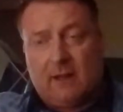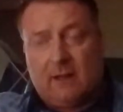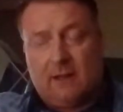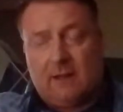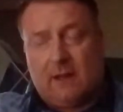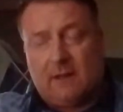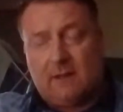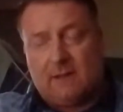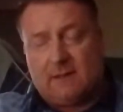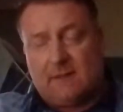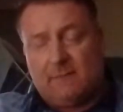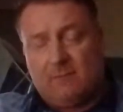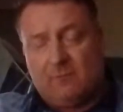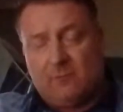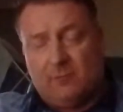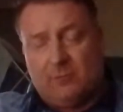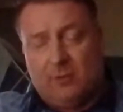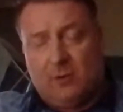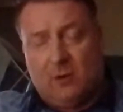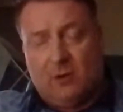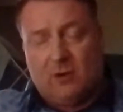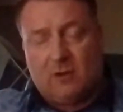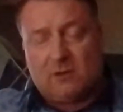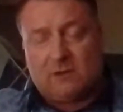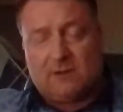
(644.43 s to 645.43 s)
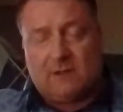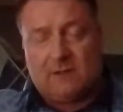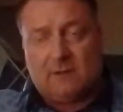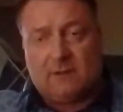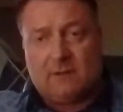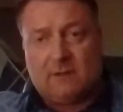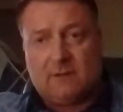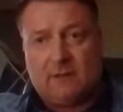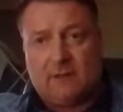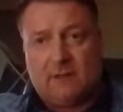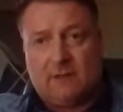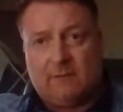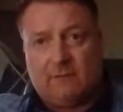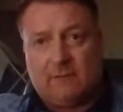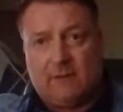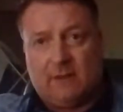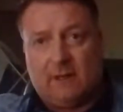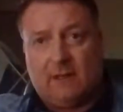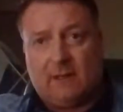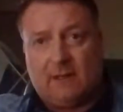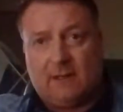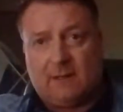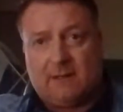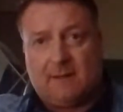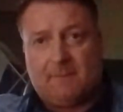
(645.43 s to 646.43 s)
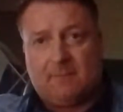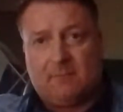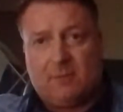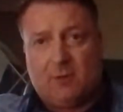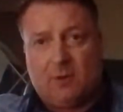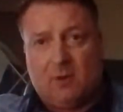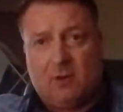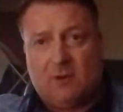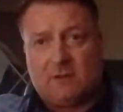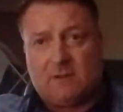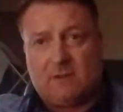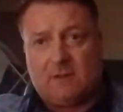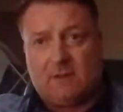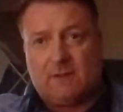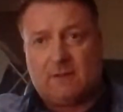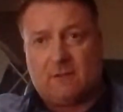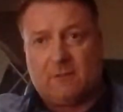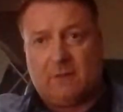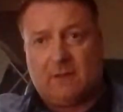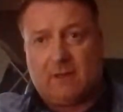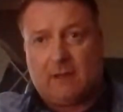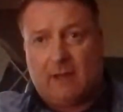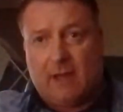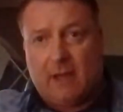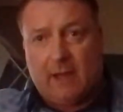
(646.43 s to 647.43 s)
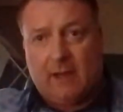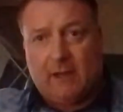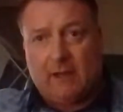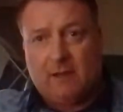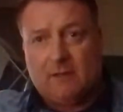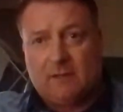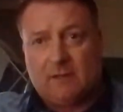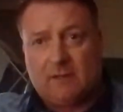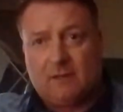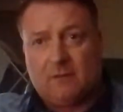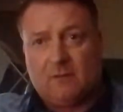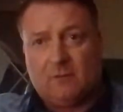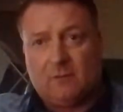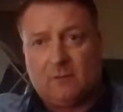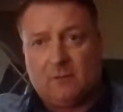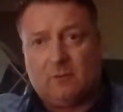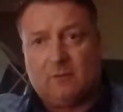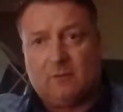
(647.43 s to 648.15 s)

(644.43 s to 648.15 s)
It's important. It really is important to engage